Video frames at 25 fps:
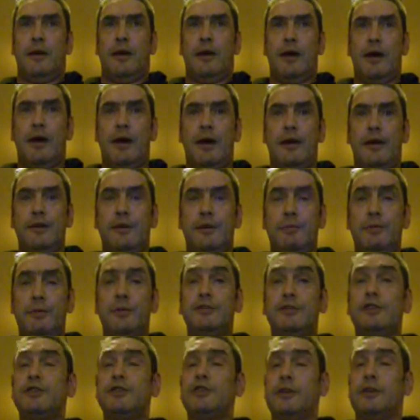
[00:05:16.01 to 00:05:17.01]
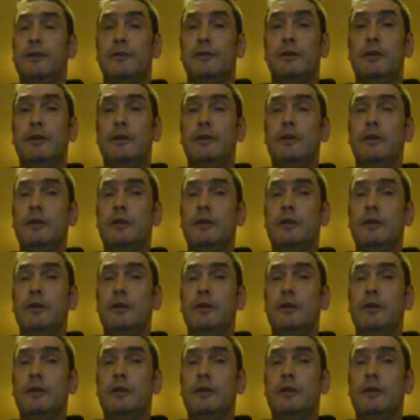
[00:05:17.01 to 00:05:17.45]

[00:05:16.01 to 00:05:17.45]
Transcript: and a musician, I think.